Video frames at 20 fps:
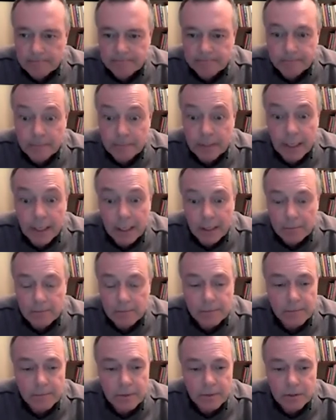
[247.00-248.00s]
yeah,
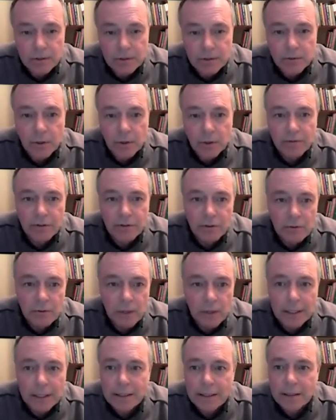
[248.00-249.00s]
there's quite a few
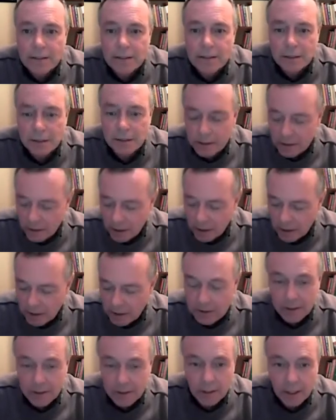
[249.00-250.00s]
ideas on
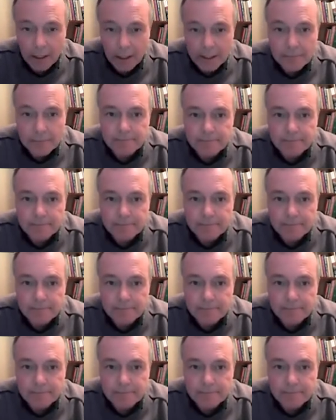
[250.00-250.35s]
this slide.